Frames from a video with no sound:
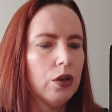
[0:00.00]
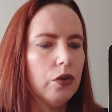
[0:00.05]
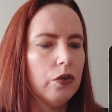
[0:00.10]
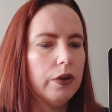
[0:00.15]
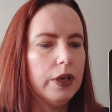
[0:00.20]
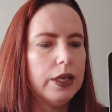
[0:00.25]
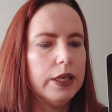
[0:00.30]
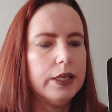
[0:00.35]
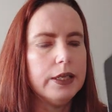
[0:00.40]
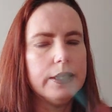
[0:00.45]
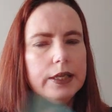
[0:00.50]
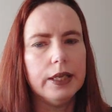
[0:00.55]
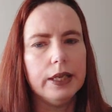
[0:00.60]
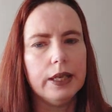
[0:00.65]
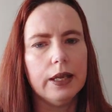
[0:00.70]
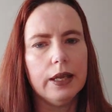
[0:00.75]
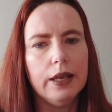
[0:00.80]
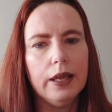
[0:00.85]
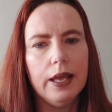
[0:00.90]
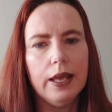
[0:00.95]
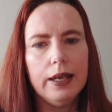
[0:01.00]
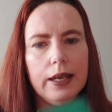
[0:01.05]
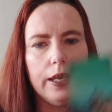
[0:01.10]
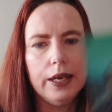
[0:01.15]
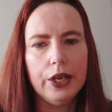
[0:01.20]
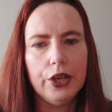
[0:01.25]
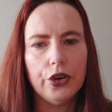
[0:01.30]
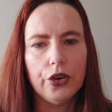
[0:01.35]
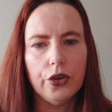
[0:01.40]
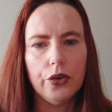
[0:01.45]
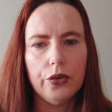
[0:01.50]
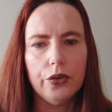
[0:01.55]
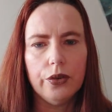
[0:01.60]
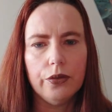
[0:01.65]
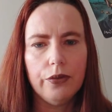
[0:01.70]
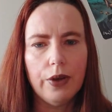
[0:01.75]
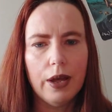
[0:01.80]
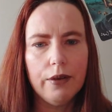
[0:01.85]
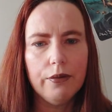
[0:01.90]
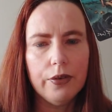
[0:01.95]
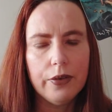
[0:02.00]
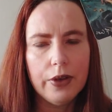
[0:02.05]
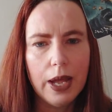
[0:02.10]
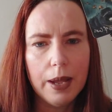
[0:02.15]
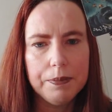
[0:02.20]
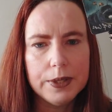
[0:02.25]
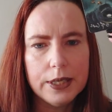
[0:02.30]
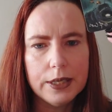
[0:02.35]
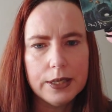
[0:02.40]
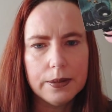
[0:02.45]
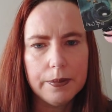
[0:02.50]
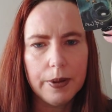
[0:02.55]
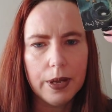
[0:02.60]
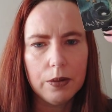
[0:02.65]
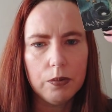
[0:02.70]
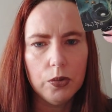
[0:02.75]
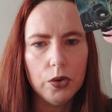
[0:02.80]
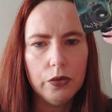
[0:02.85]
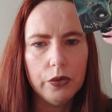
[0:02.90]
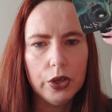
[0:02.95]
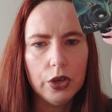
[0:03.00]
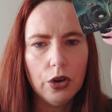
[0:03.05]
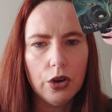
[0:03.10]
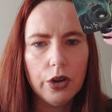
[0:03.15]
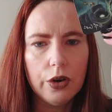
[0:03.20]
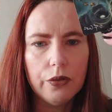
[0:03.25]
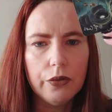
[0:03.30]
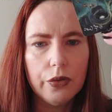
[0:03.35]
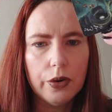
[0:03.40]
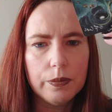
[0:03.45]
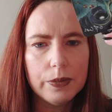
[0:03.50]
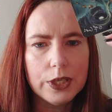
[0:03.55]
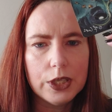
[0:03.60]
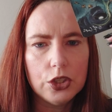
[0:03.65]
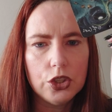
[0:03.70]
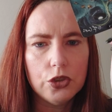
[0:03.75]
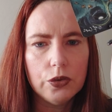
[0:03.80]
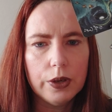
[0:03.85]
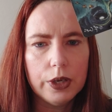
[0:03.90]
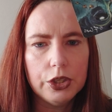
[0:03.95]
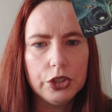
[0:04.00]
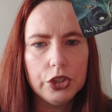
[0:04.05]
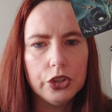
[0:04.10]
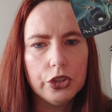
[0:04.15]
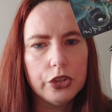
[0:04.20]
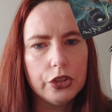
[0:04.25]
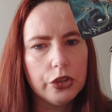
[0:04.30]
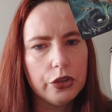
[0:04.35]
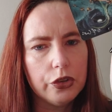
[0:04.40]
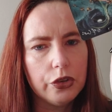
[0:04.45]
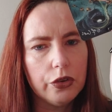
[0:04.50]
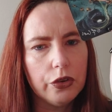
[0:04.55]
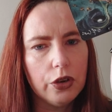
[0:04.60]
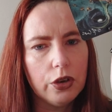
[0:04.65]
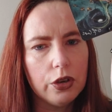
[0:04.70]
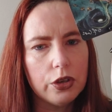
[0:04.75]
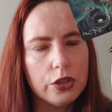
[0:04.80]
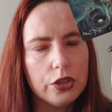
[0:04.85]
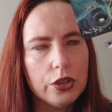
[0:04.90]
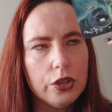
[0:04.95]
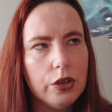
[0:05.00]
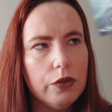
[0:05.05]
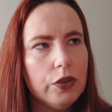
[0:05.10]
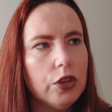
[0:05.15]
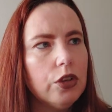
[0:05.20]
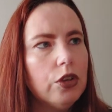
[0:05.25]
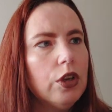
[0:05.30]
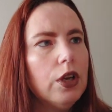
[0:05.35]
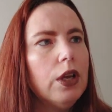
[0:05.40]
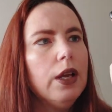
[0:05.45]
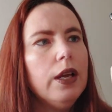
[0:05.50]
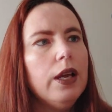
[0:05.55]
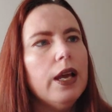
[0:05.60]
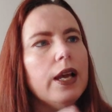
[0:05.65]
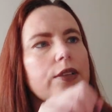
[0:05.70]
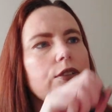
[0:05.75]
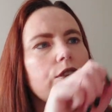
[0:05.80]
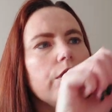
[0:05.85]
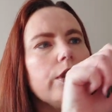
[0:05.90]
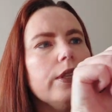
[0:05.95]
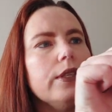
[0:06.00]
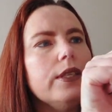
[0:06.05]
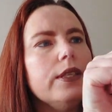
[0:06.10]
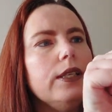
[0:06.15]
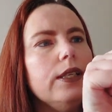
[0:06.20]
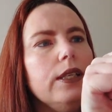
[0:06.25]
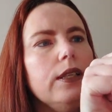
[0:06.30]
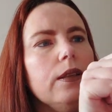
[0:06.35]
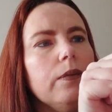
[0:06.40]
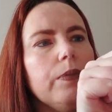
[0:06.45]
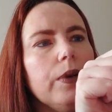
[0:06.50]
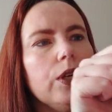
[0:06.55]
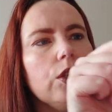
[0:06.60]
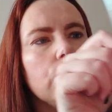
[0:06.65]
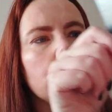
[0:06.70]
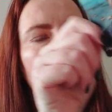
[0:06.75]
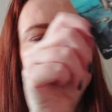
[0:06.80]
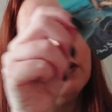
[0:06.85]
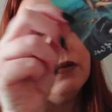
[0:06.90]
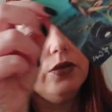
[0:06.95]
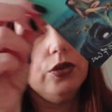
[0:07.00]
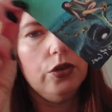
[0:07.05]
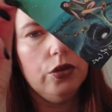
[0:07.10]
releasing and letting go. The Five of Cups is about moving on from situations that no longer serve you. As you can see in the picture, if